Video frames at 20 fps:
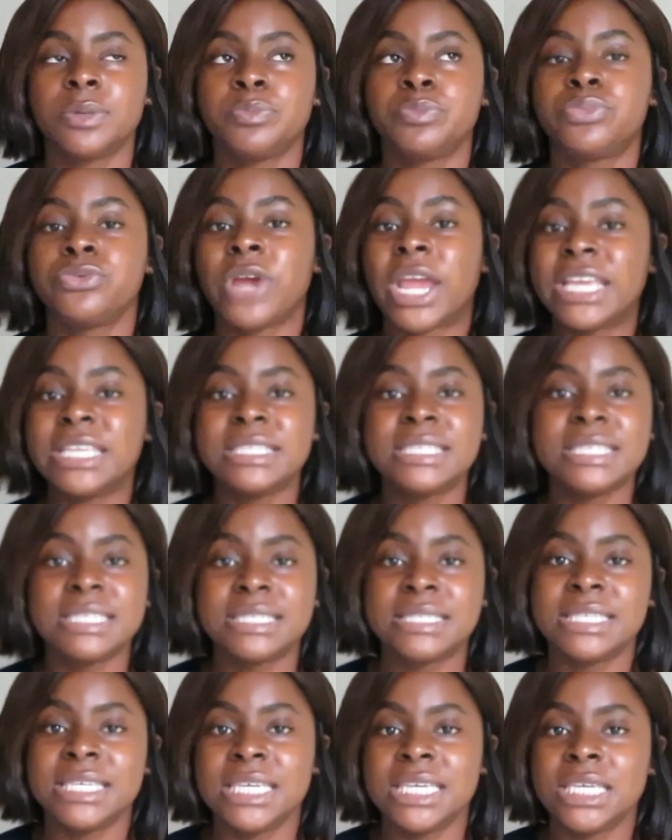brain
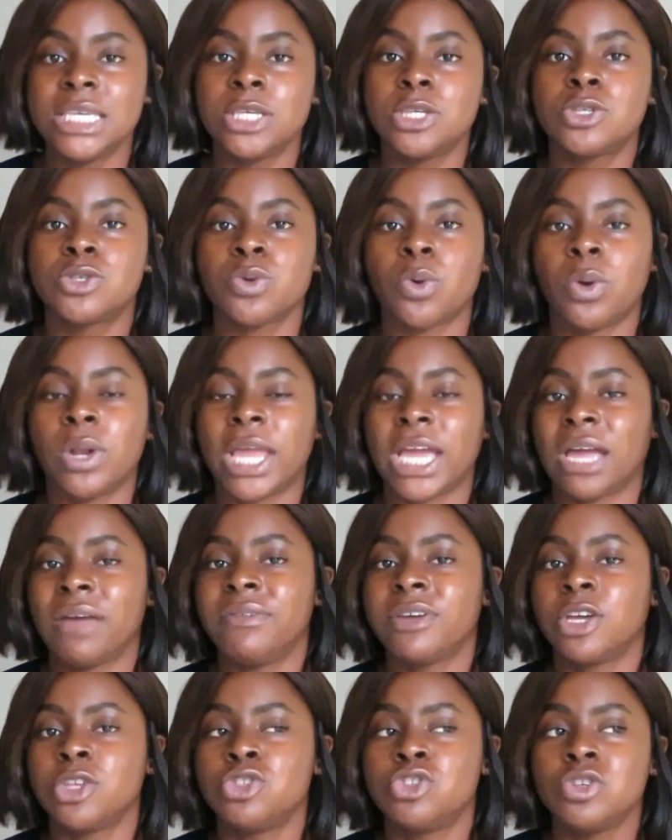disease, or like
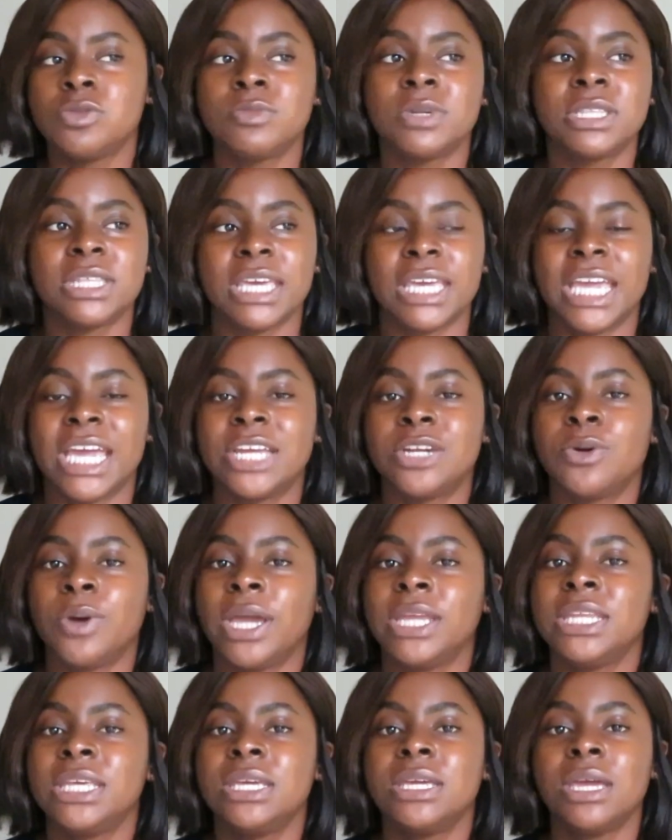having a tumor in the head, or
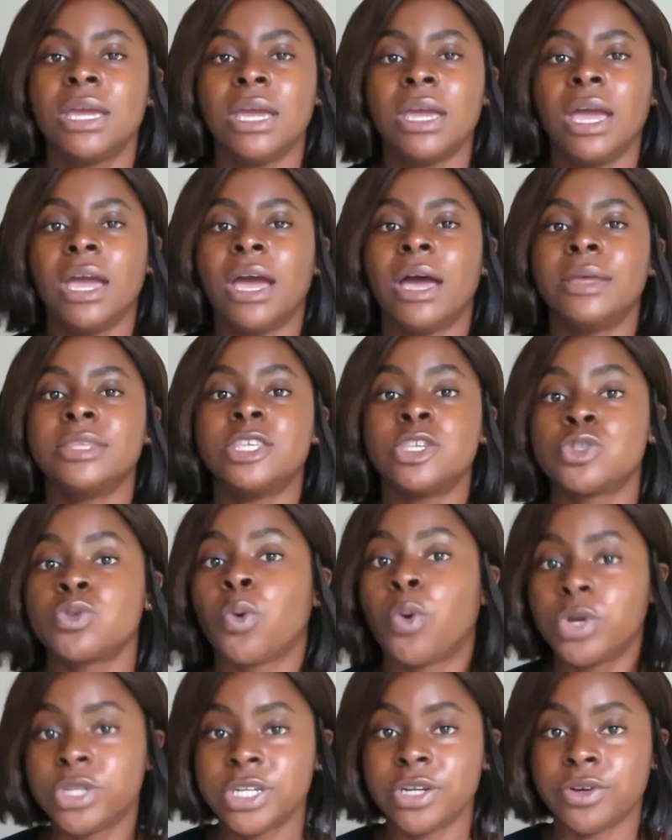any
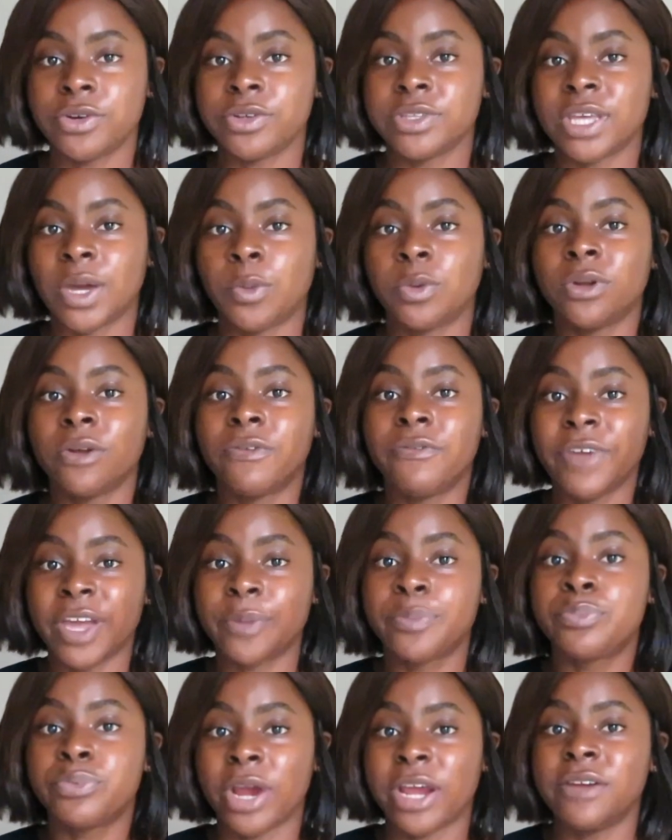disorder that would
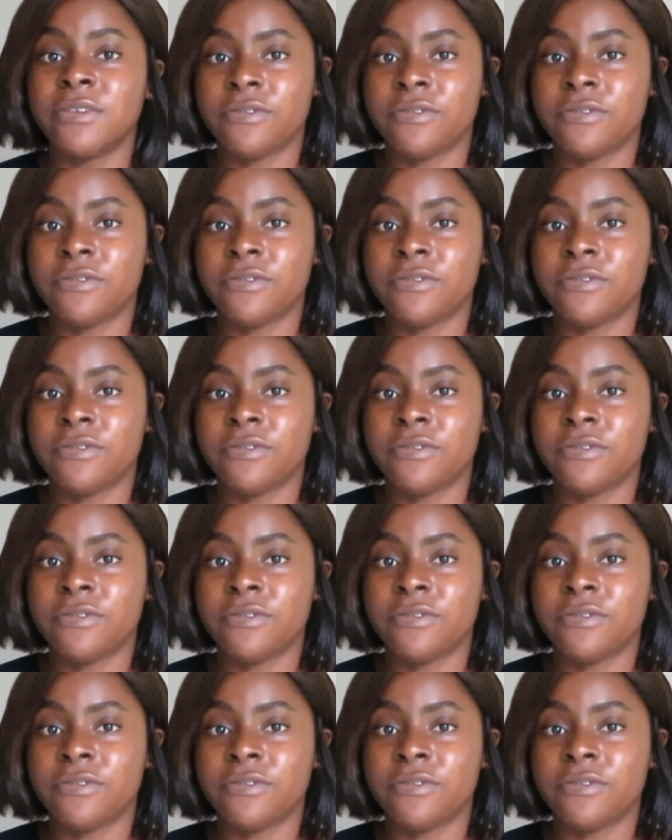affect brain